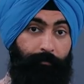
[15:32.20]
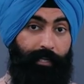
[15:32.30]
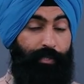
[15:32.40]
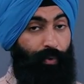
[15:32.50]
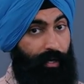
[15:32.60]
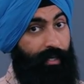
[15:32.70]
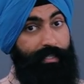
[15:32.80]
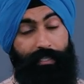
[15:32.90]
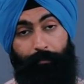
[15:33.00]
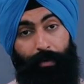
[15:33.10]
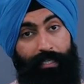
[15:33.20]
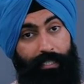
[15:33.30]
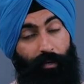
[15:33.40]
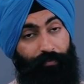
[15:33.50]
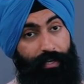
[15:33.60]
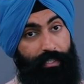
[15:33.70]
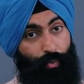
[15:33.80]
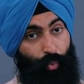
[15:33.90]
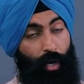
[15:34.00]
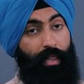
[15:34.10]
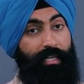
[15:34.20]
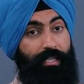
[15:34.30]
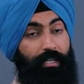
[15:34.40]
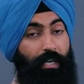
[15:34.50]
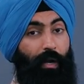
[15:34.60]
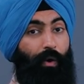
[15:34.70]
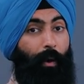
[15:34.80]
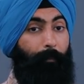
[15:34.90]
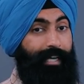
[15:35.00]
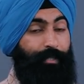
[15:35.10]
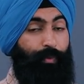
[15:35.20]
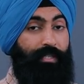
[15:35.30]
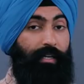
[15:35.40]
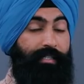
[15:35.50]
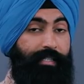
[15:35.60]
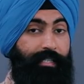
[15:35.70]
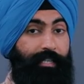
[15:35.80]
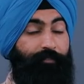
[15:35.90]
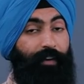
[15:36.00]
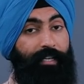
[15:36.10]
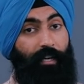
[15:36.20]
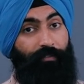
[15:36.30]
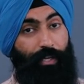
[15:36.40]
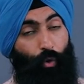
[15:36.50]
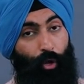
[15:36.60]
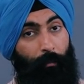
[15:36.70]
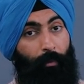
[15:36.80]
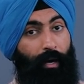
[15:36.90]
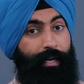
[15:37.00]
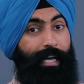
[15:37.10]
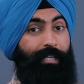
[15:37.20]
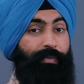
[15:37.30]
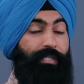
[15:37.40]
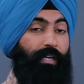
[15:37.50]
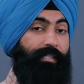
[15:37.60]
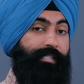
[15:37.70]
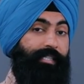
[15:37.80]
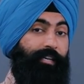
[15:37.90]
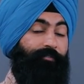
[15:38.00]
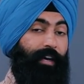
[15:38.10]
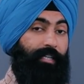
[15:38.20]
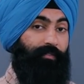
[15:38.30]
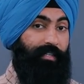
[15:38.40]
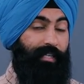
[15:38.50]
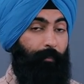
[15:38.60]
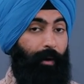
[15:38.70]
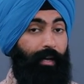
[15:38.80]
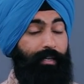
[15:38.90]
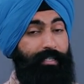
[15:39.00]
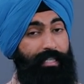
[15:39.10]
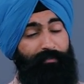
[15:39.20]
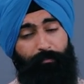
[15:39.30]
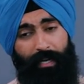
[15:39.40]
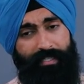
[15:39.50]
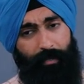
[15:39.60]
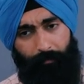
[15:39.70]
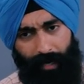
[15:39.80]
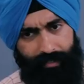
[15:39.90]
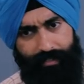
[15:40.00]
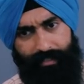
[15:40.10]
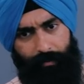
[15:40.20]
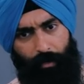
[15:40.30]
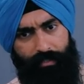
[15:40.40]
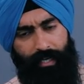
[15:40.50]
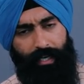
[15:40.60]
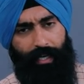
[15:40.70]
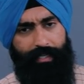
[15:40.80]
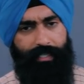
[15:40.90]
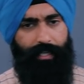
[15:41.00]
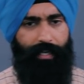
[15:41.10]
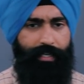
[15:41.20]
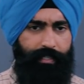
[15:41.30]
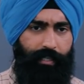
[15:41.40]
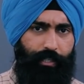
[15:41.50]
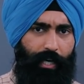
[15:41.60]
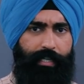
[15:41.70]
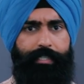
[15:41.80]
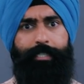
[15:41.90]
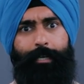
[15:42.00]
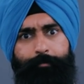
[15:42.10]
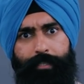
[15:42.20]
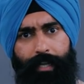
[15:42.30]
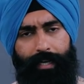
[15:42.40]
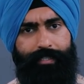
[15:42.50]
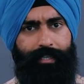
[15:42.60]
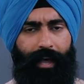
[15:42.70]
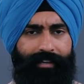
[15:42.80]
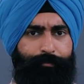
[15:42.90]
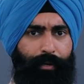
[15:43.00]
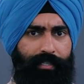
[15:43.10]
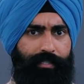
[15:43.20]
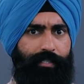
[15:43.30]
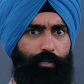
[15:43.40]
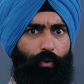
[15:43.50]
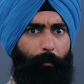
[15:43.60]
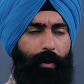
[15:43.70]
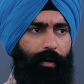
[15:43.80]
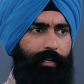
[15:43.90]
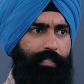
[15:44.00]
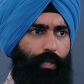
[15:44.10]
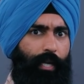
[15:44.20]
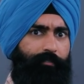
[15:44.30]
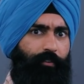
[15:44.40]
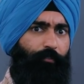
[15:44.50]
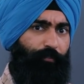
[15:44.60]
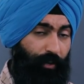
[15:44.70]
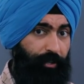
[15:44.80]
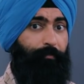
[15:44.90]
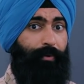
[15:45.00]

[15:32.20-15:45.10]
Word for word: because we're going to see the prices of things really start to go up as we start to see the effect of the oil market, as we start to see the effect of these commodities. Even President Biden has come out and said that he's going to try to subsidize gas prices so Americans don't have to feel the